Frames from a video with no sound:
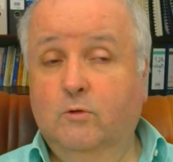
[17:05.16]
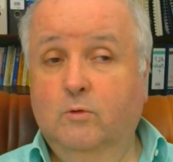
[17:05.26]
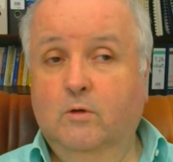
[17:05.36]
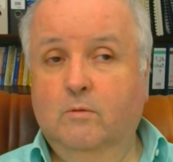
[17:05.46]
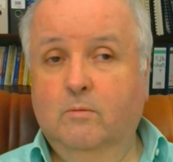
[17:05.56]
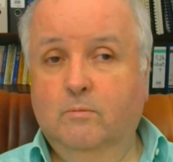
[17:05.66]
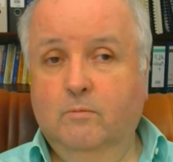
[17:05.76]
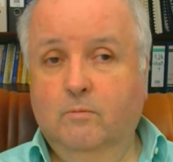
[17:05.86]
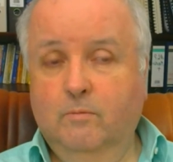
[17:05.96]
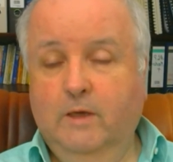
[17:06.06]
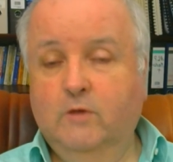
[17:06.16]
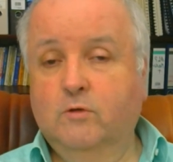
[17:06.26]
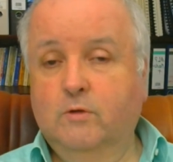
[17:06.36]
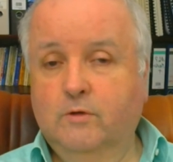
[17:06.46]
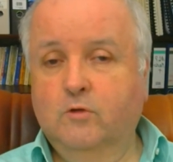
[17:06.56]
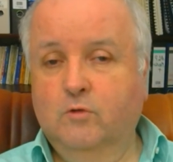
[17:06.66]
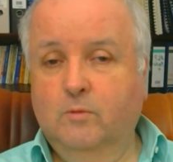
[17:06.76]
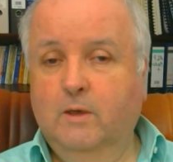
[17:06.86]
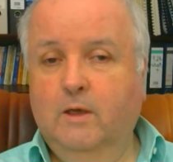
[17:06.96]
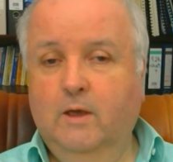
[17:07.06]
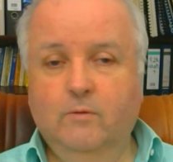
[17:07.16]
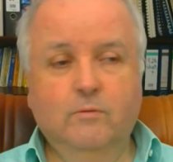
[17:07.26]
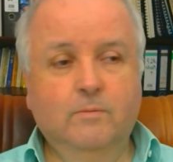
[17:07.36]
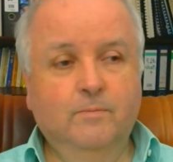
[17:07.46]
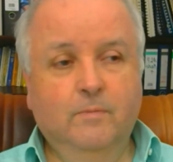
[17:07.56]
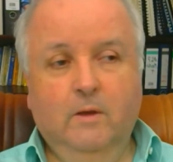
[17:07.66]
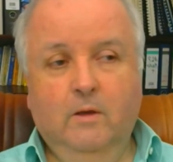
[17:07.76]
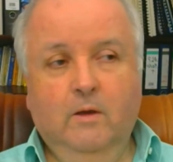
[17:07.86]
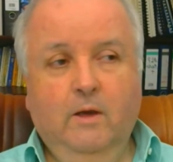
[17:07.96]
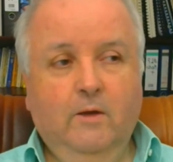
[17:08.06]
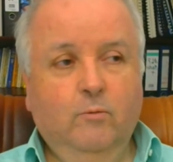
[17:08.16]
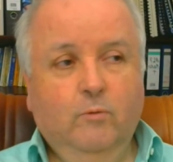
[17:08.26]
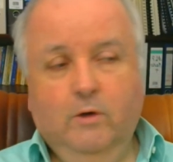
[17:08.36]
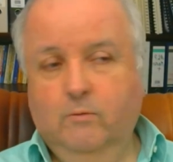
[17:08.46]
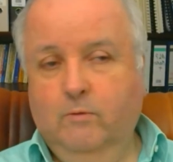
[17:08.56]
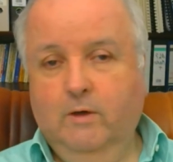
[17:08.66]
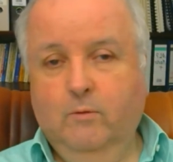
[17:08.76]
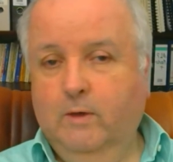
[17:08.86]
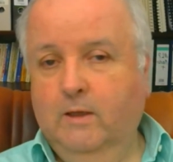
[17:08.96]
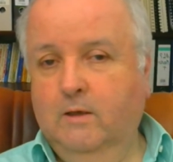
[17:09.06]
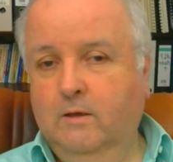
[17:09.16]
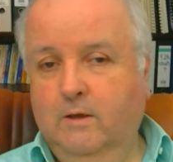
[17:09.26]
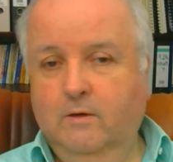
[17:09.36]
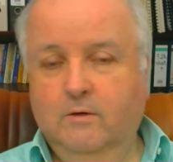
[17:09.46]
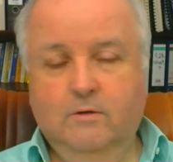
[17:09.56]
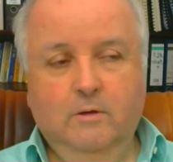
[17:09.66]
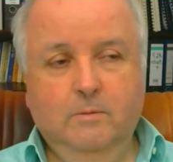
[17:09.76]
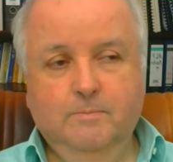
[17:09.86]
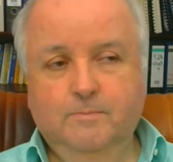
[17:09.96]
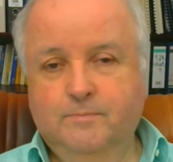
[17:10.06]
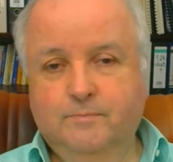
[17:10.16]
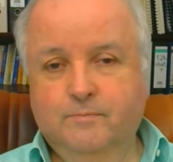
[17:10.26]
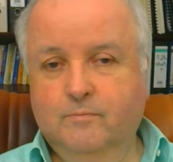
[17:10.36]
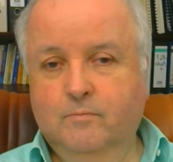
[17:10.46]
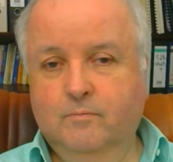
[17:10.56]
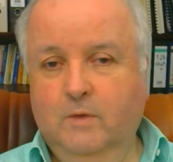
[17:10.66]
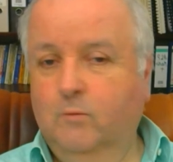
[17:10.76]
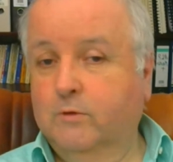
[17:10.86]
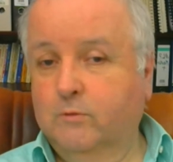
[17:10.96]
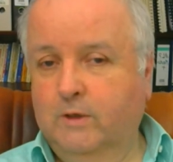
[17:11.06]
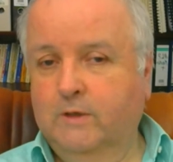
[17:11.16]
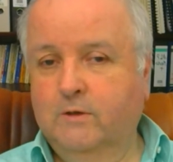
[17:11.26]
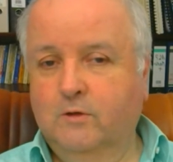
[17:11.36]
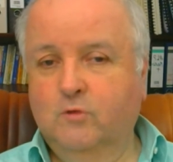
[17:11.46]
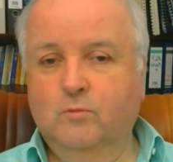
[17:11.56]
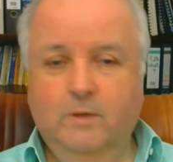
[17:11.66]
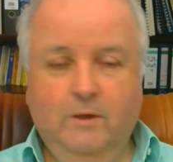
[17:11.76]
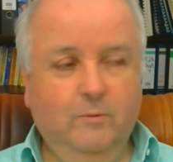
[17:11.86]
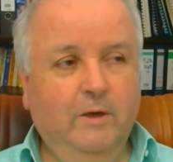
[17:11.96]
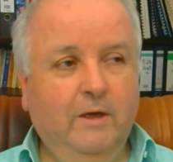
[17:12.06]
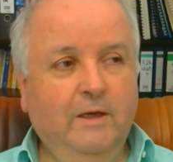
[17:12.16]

a major decision in my life, and it worked very well, and it was the right decision, by the way.